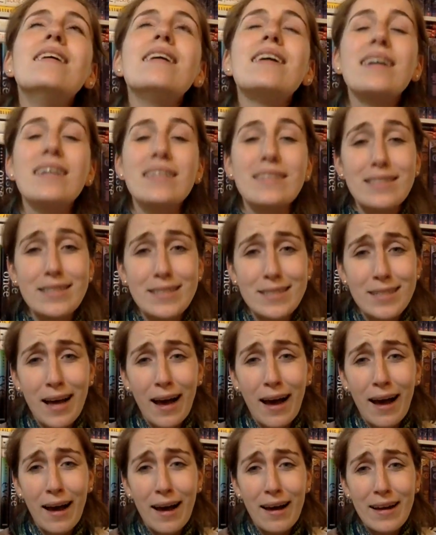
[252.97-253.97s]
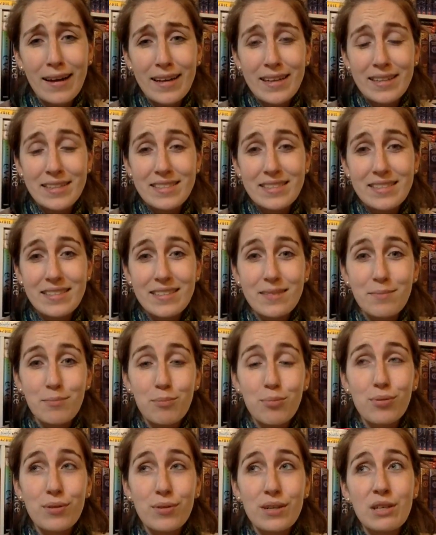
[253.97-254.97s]
it's not. It's the
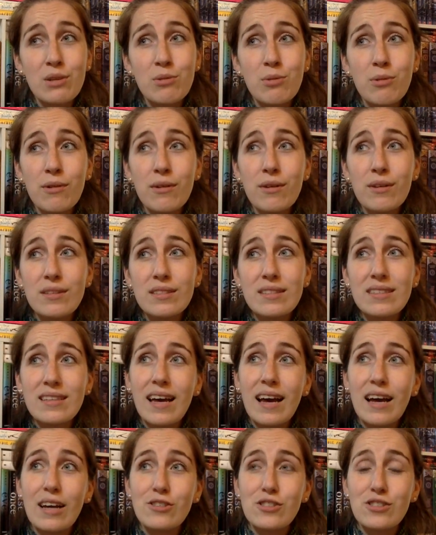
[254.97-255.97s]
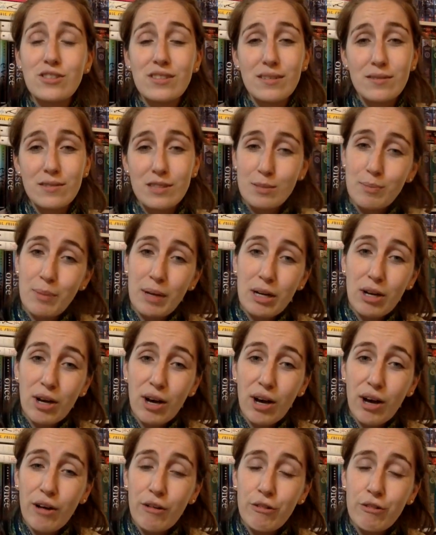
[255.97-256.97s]
prequel slash
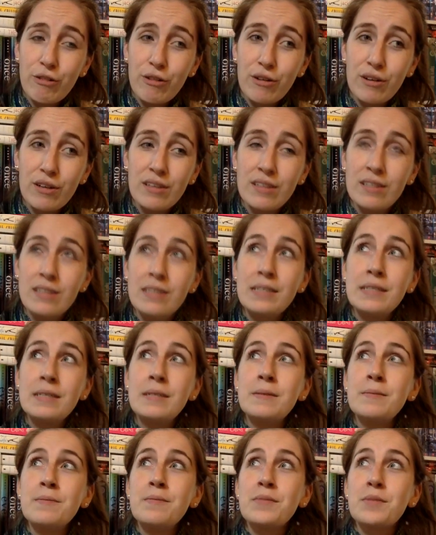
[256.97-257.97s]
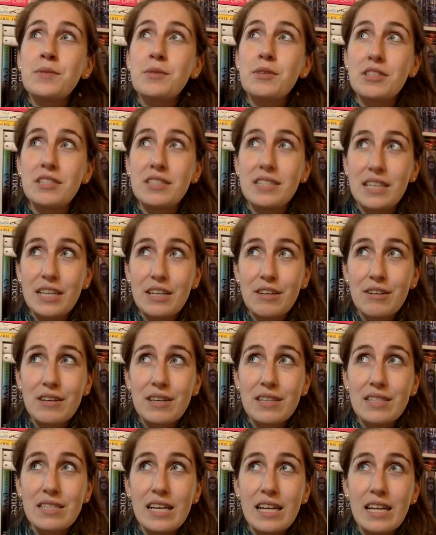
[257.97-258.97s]
spinoff, which is
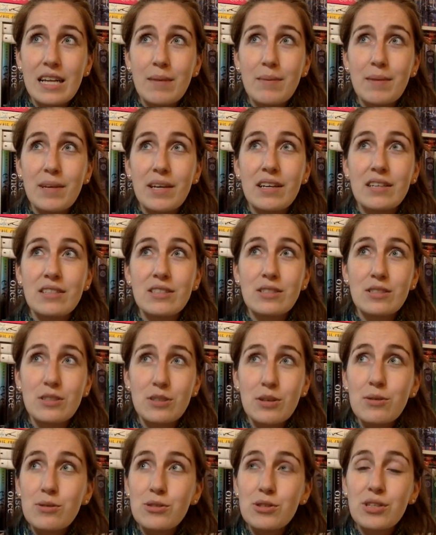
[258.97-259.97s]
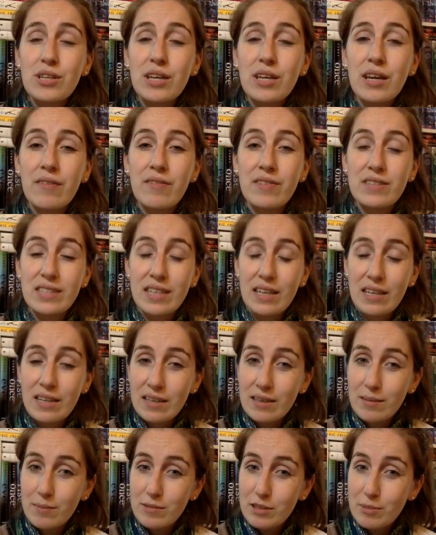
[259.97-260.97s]
irritating because usually if it's a
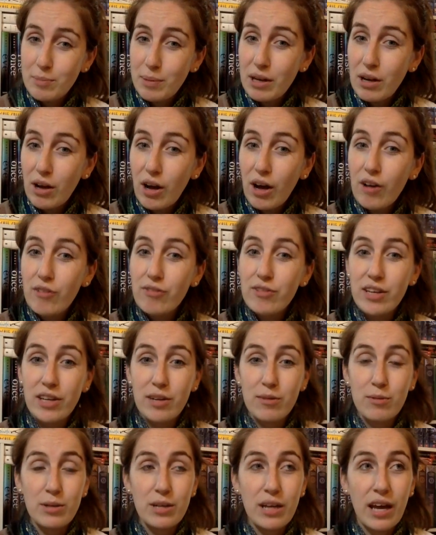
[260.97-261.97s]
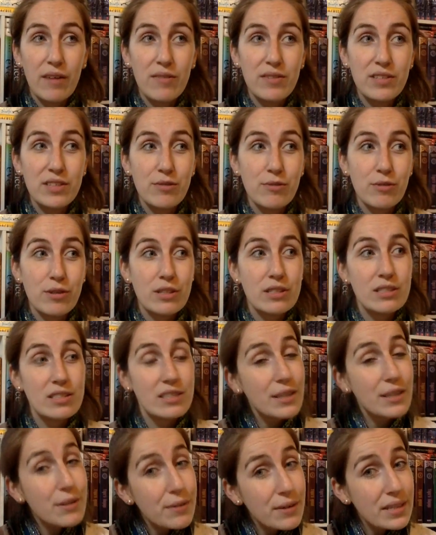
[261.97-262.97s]
spinoff, it would have a different
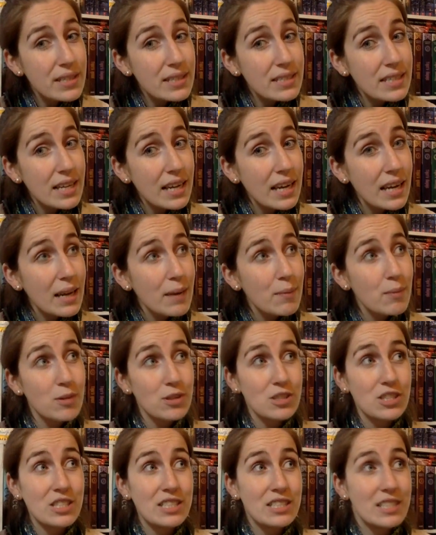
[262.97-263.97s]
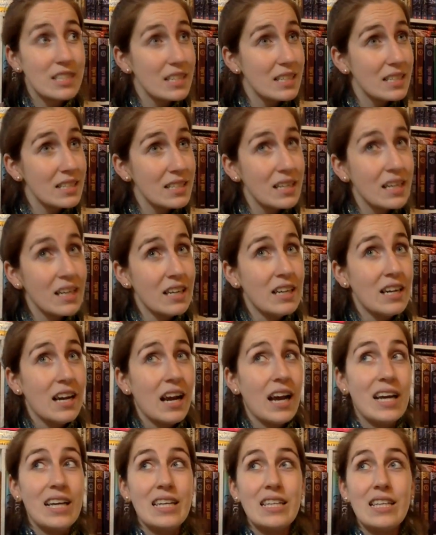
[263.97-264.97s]
series name, which it didn't,
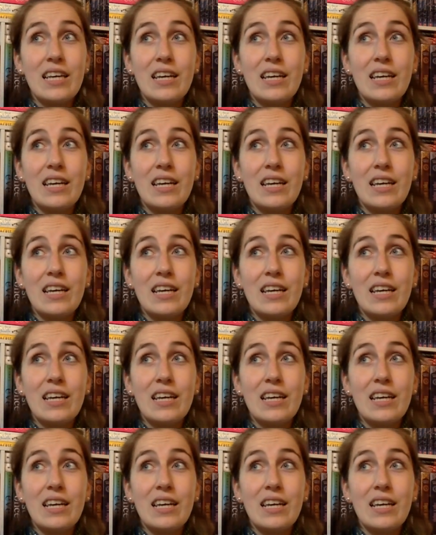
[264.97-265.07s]
and